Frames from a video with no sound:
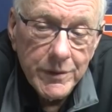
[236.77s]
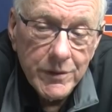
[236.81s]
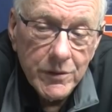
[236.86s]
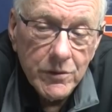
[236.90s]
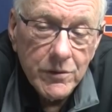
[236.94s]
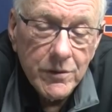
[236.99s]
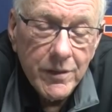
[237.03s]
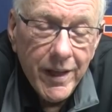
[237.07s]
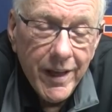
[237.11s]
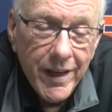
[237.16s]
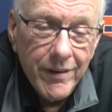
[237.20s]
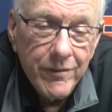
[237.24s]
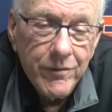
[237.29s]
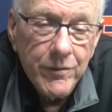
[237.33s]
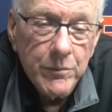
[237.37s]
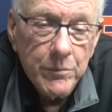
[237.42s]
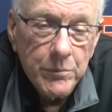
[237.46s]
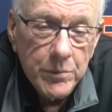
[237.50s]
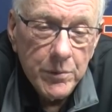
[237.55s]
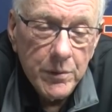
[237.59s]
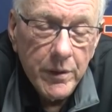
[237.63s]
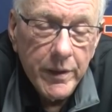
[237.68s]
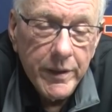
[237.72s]
just
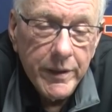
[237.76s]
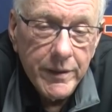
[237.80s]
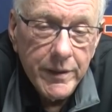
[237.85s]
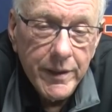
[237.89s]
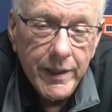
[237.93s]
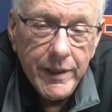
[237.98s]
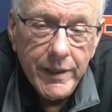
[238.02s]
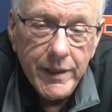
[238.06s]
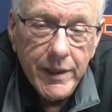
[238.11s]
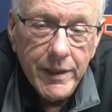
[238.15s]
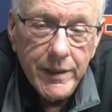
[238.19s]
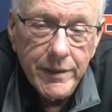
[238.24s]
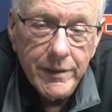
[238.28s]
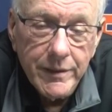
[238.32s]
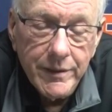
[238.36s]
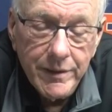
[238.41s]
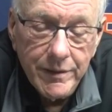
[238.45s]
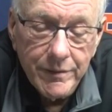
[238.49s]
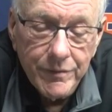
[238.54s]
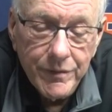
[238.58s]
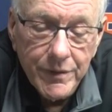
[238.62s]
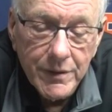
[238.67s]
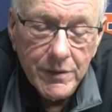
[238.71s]
haven't played that kind of
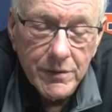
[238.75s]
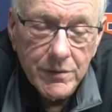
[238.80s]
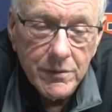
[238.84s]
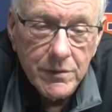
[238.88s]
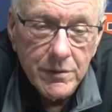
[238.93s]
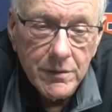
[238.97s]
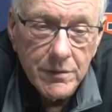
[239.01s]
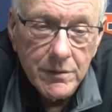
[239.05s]
defense,